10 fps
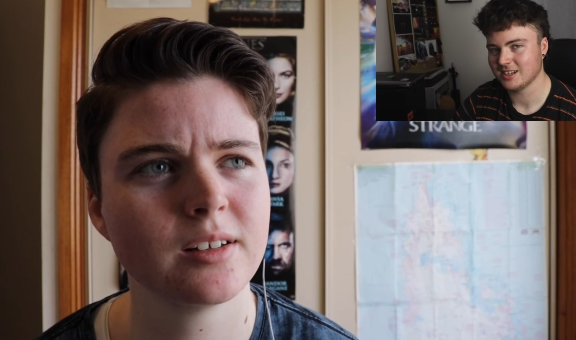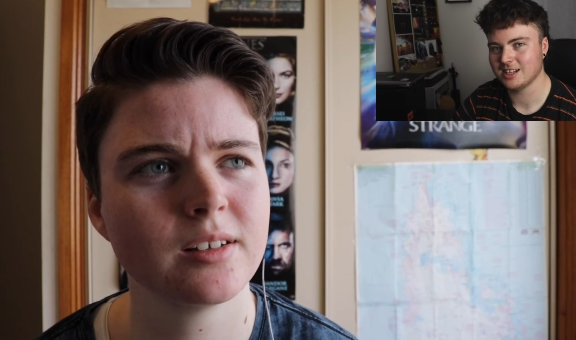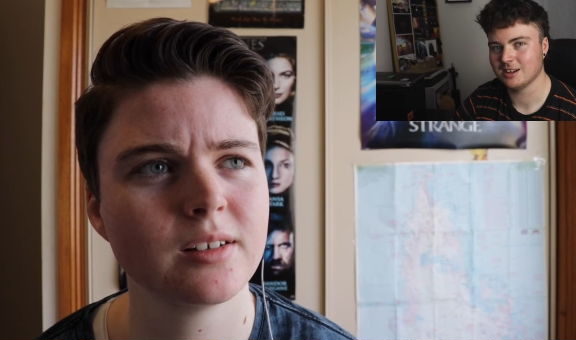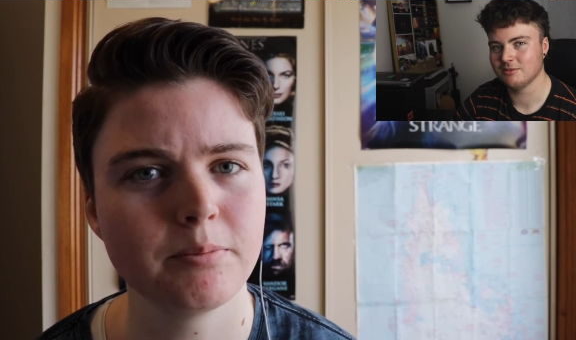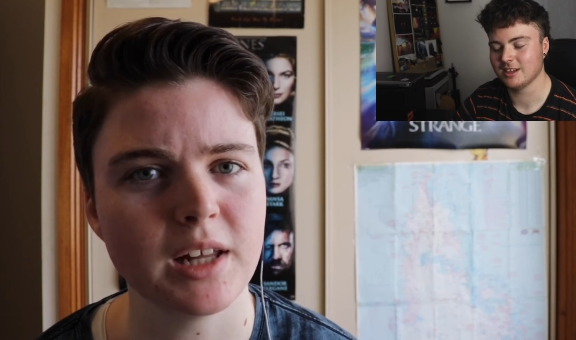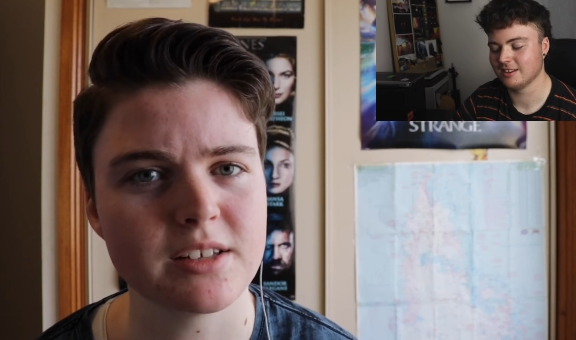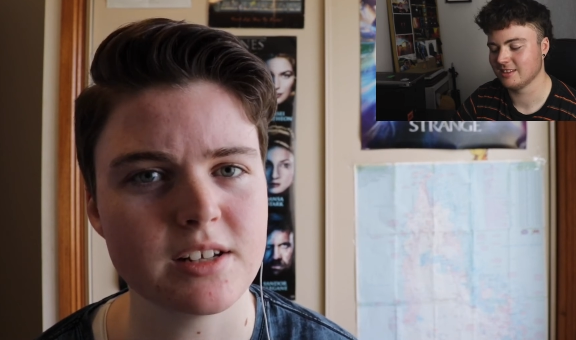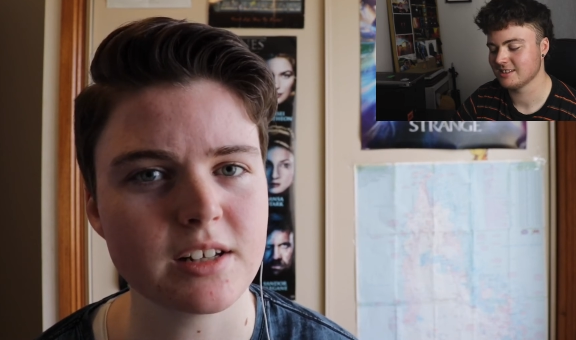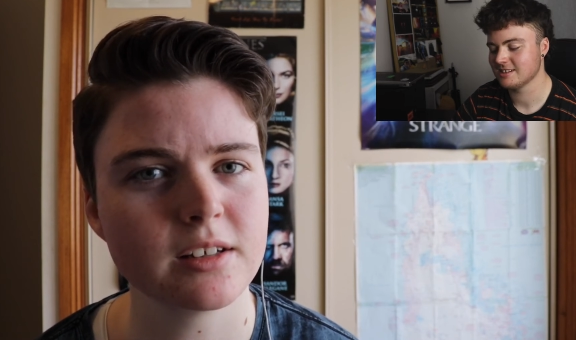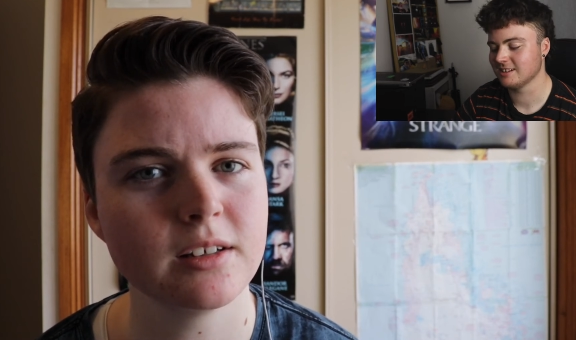Speaker 1: I love that,
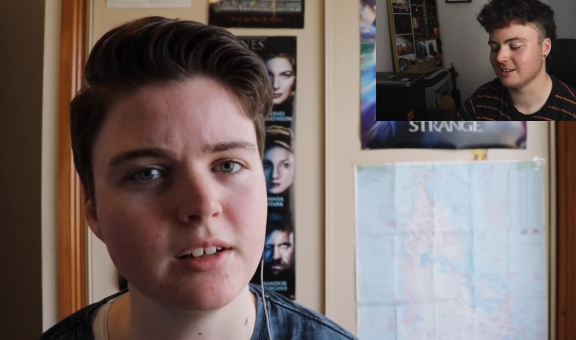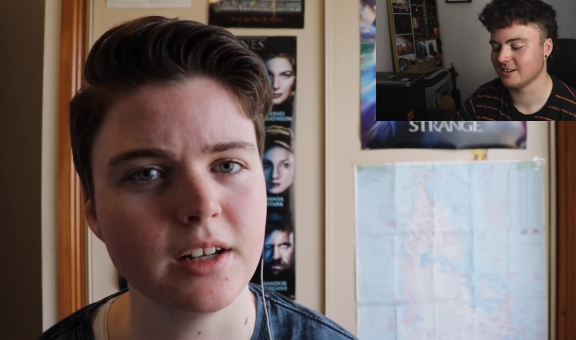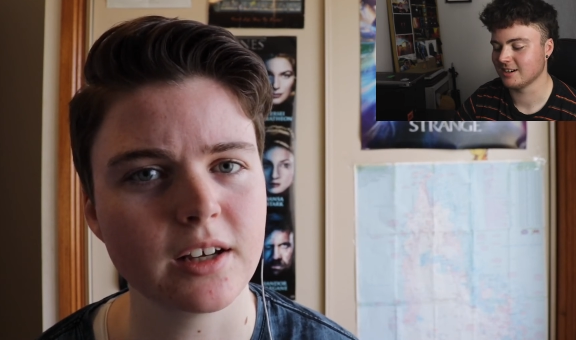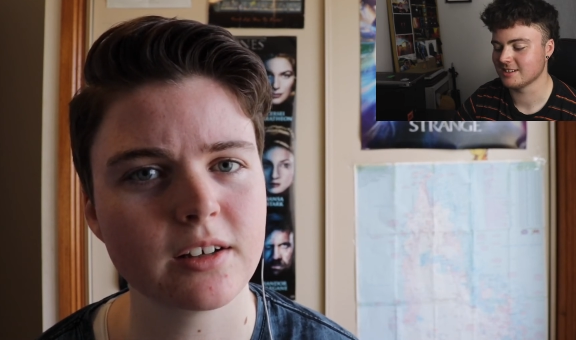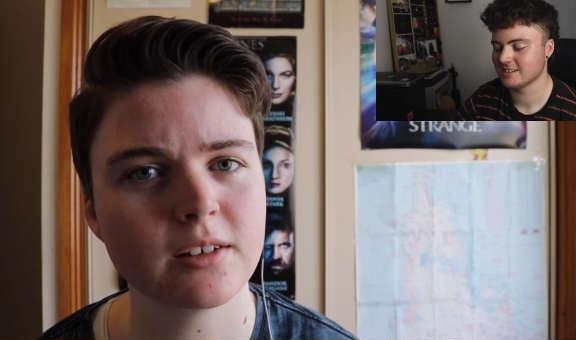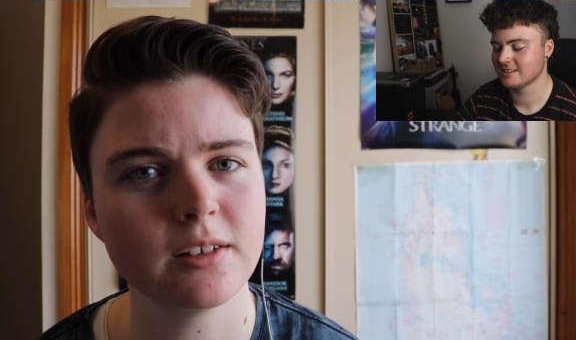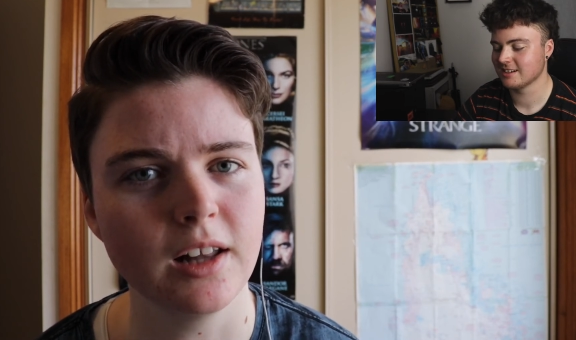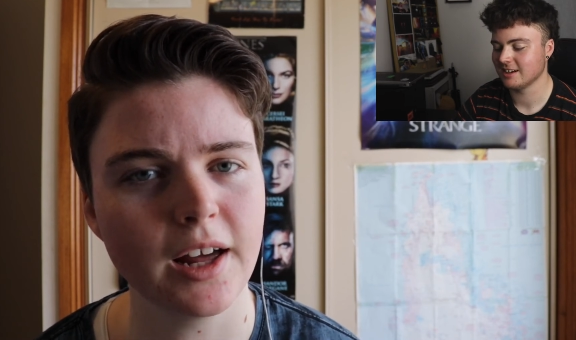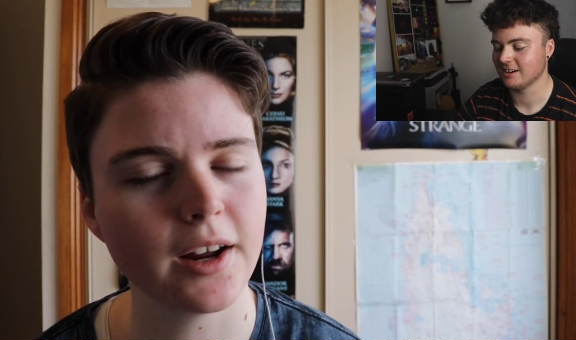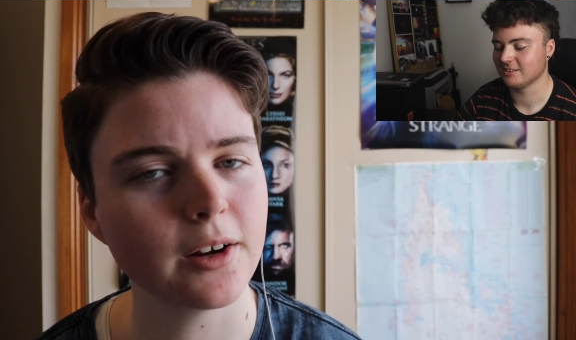that's hilarious.
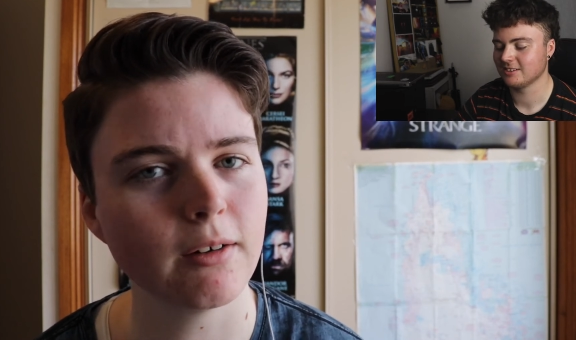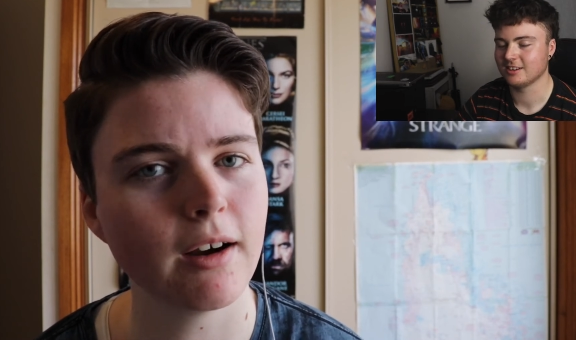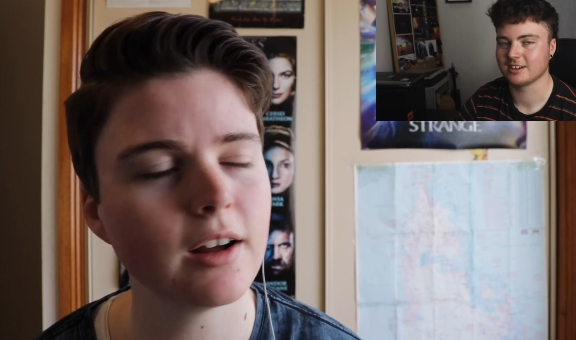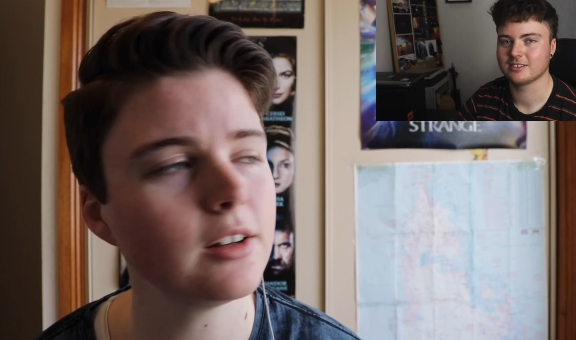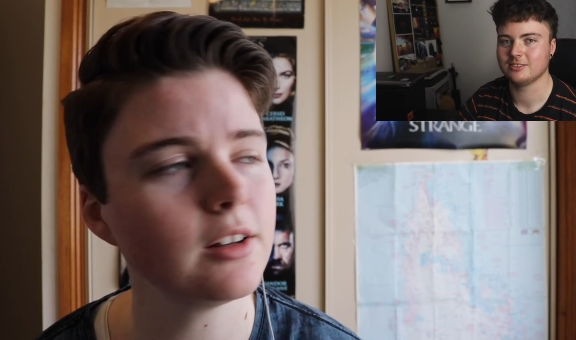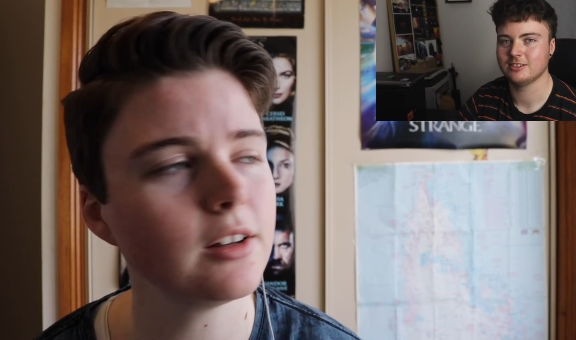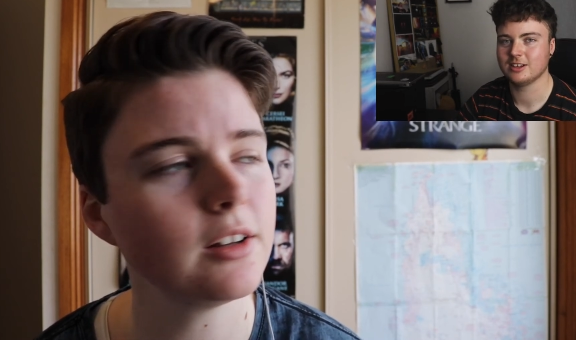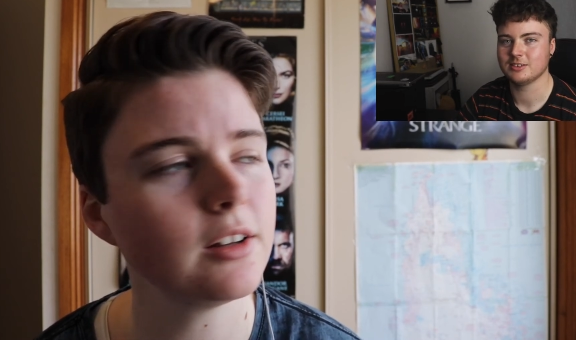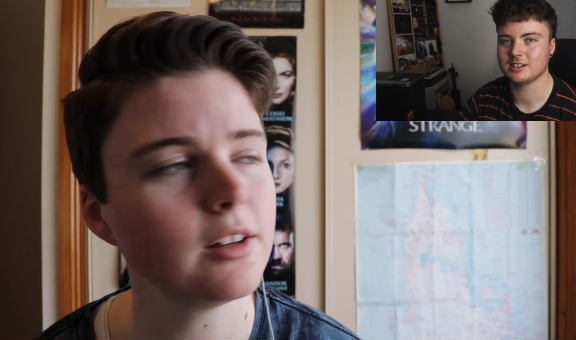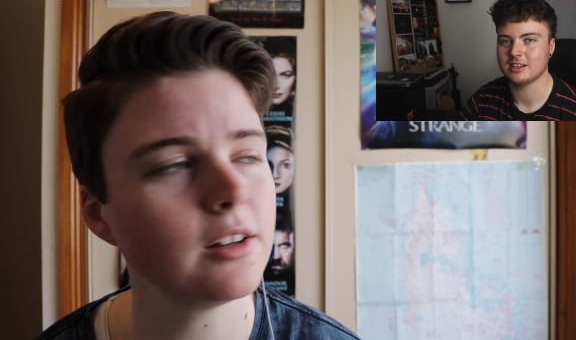How it's around. Like,
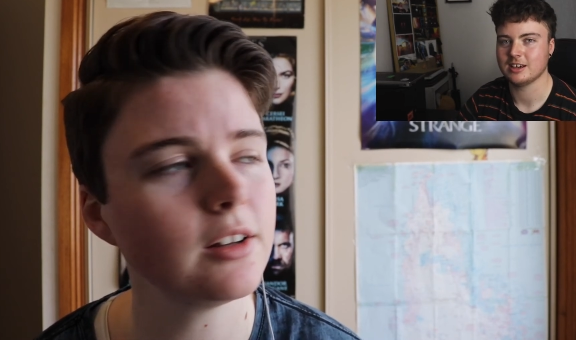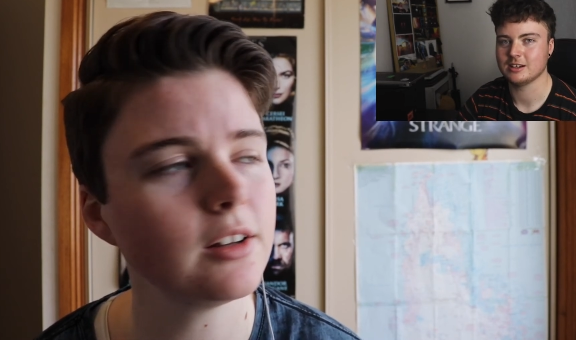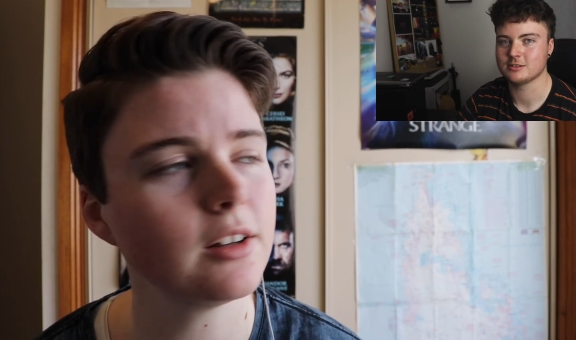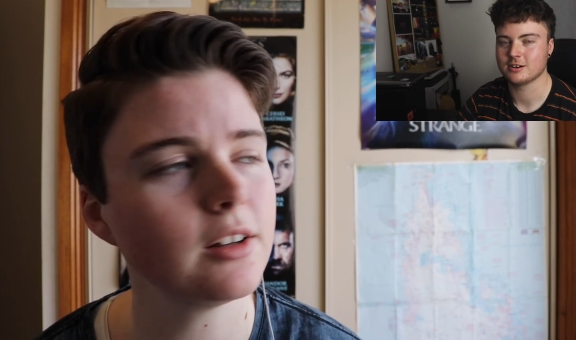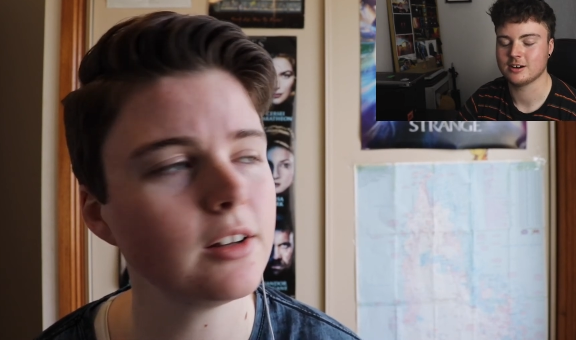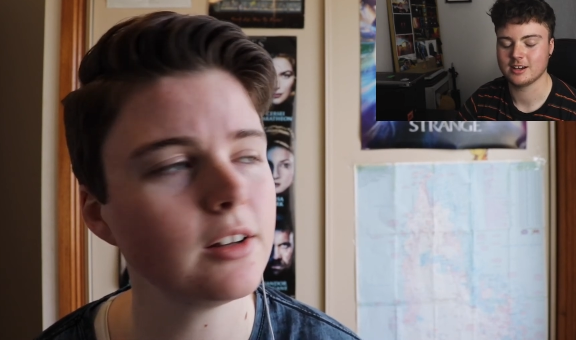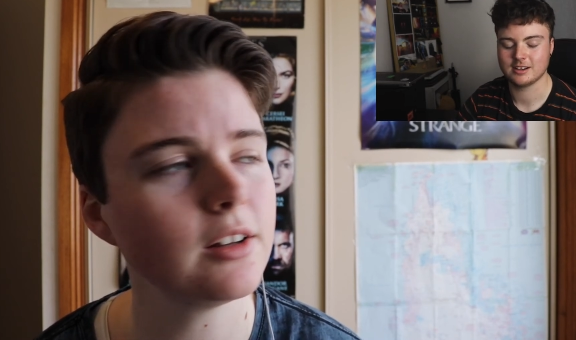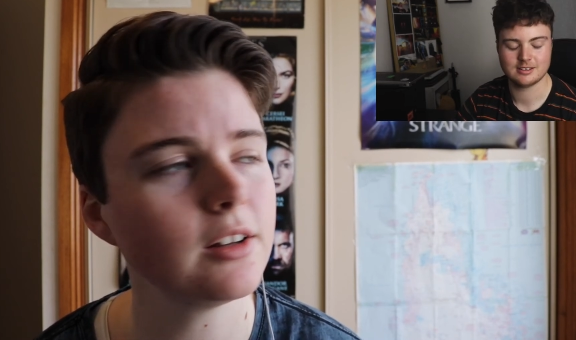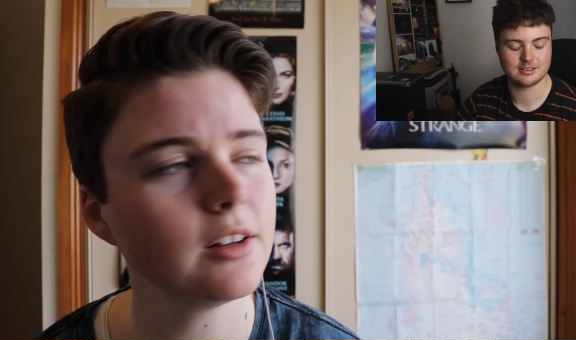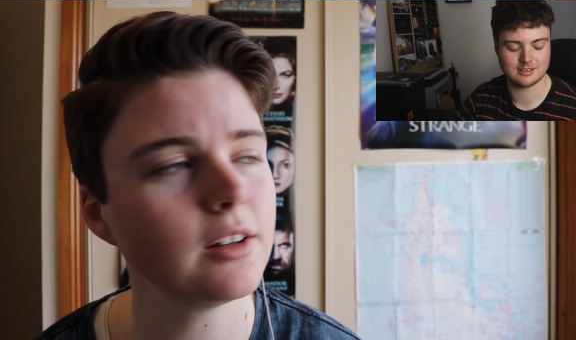leave it to air
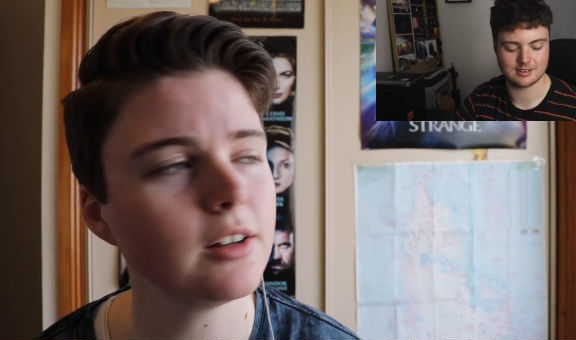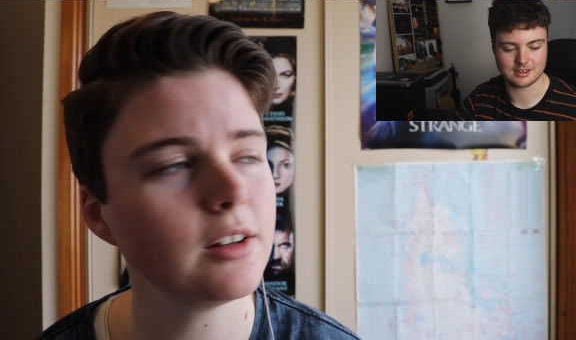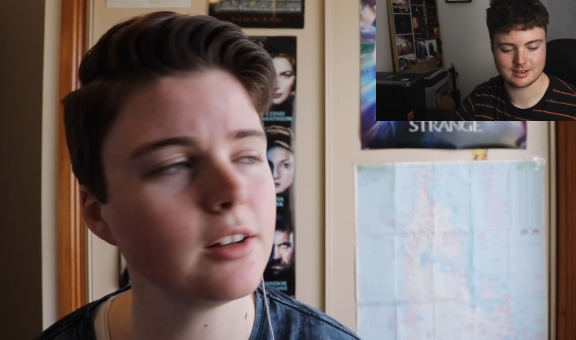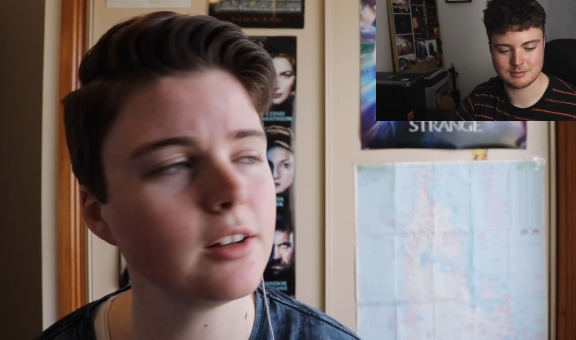dry. It's like,